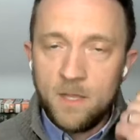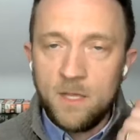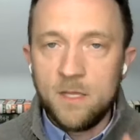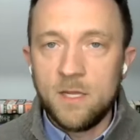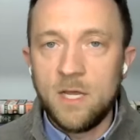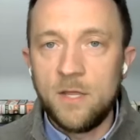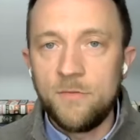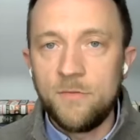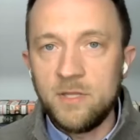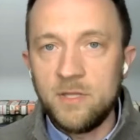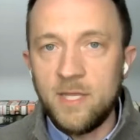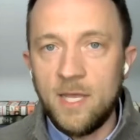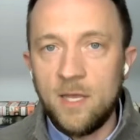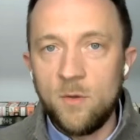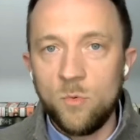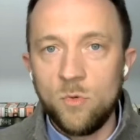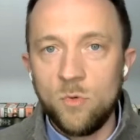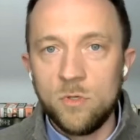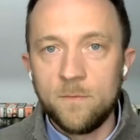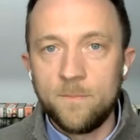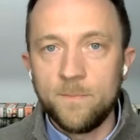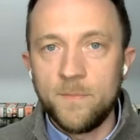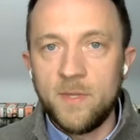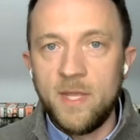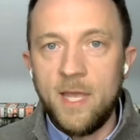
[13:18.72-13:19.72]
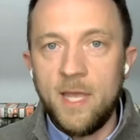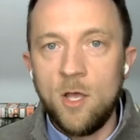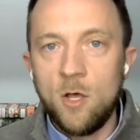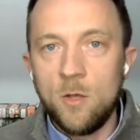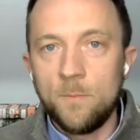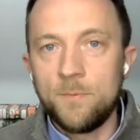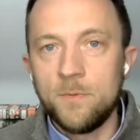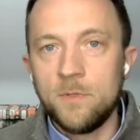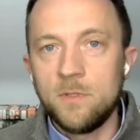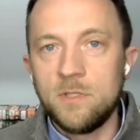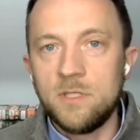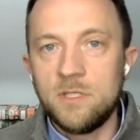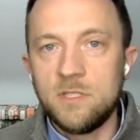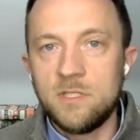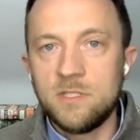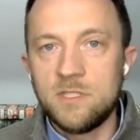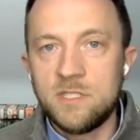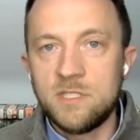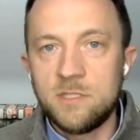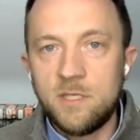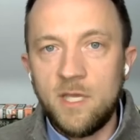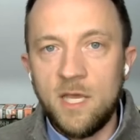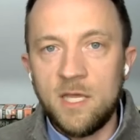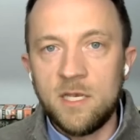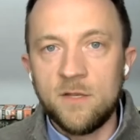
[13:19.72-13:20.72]
I think that will help
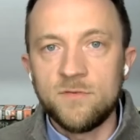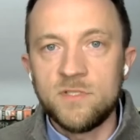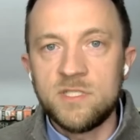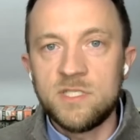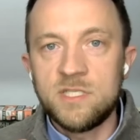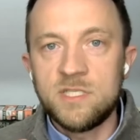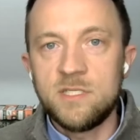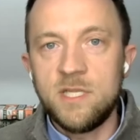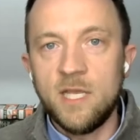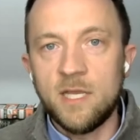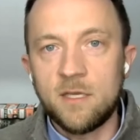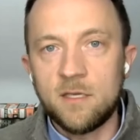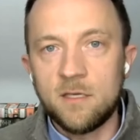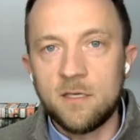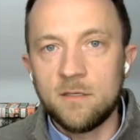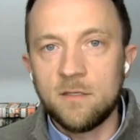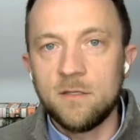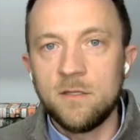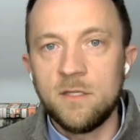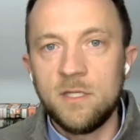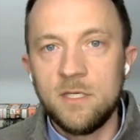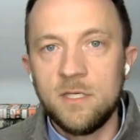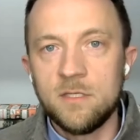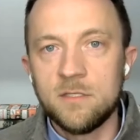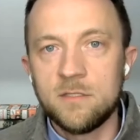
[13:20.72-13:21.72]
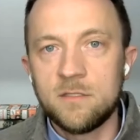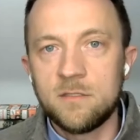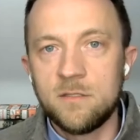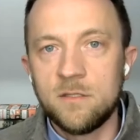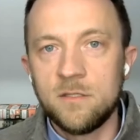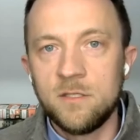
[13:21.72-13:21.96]
kind of stick the